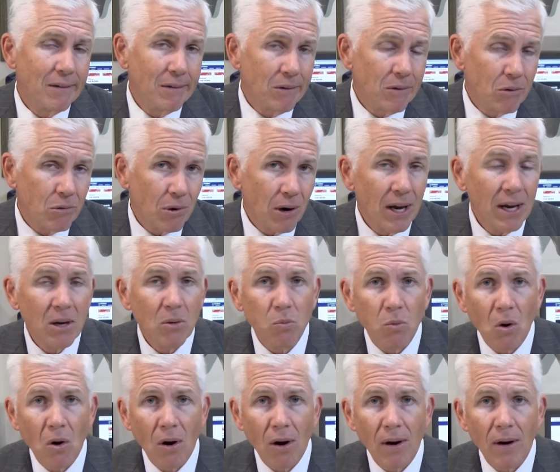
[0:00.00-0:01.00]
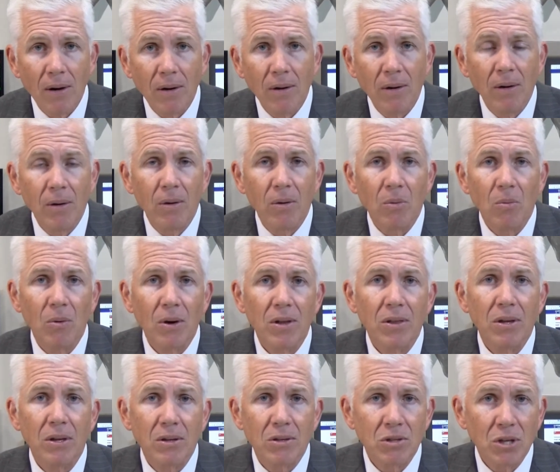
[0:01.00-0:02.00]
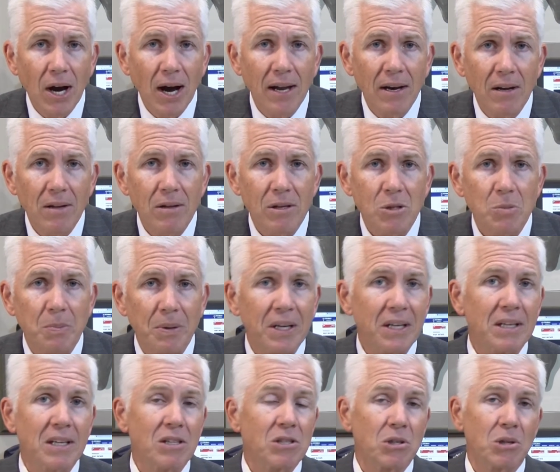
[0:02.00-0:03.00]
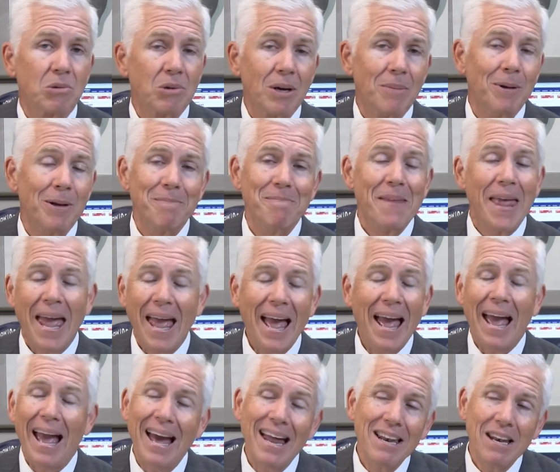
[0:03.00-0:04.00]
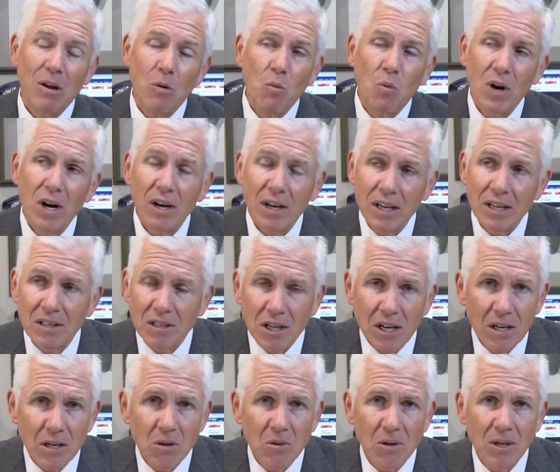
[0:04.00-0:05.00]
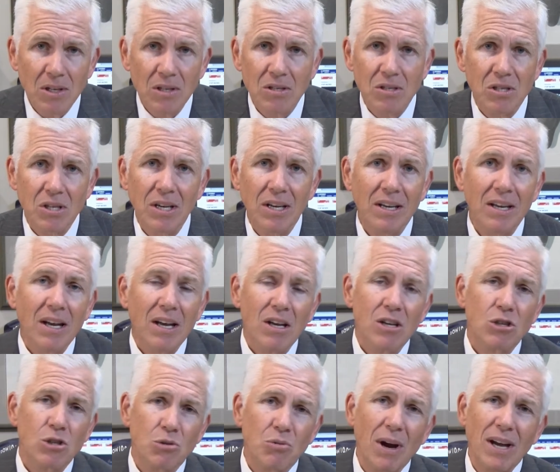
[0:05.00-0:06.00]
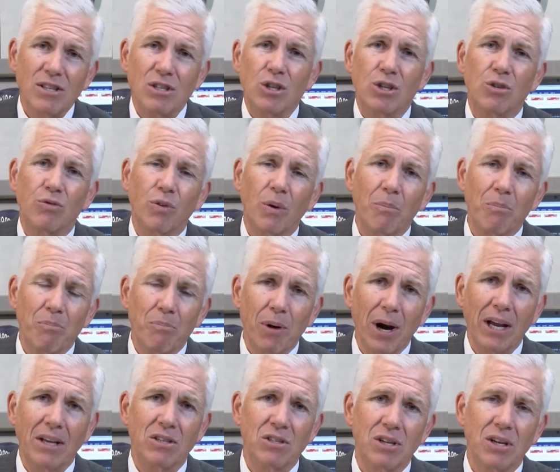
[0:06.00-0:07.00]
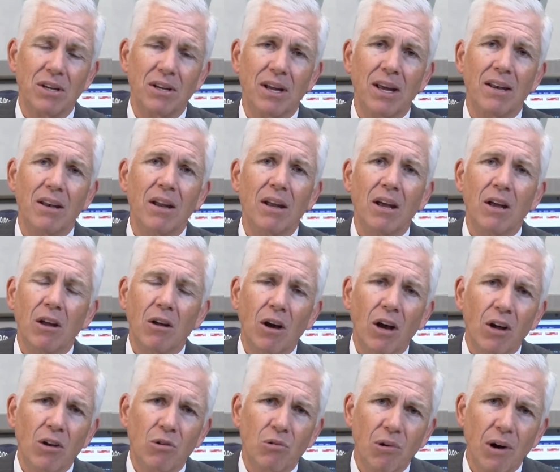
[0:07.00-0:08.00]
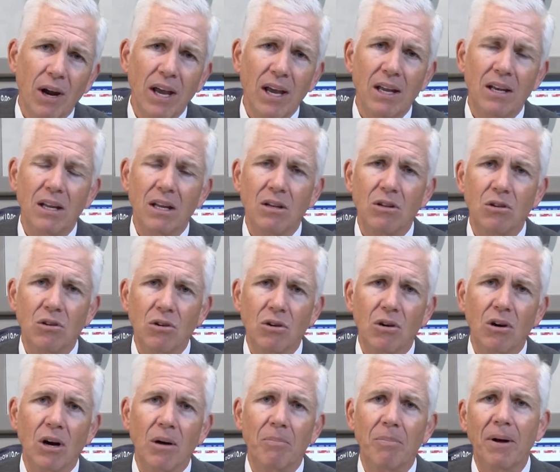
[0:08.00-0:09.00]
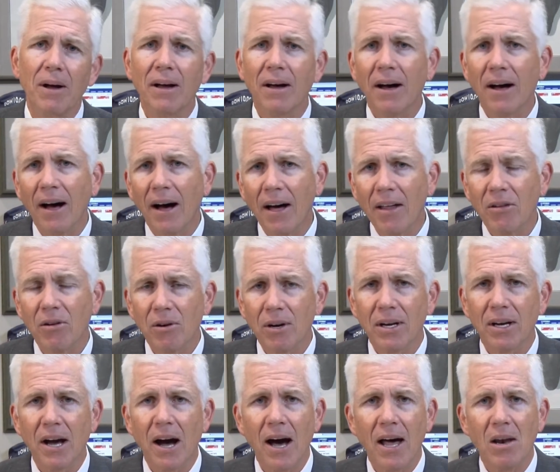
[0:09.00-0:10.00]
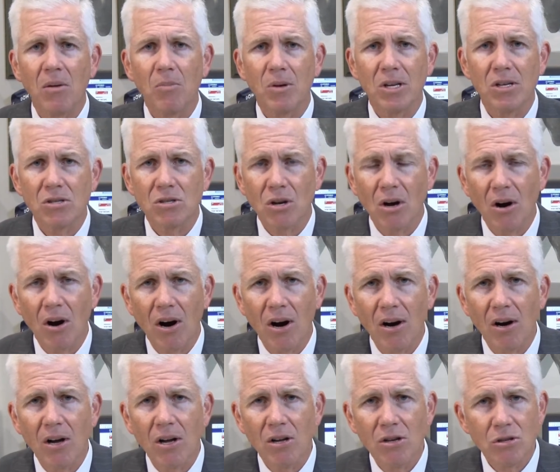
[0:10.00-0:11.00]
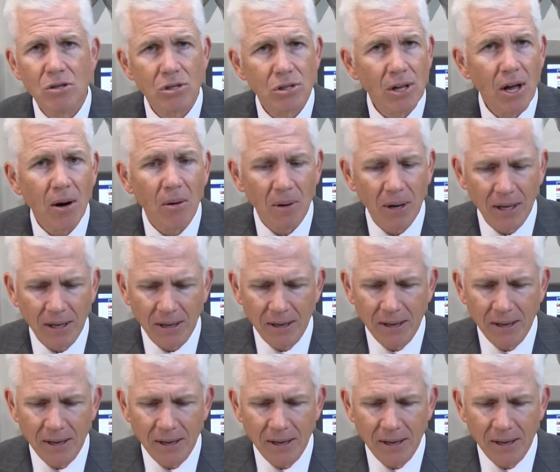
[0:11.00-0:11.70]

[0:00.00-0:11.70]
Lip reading: trade war with China, this big disagreement, and we're continuing to see stresses from Brexit and trade in Europe. Other economies are slowing,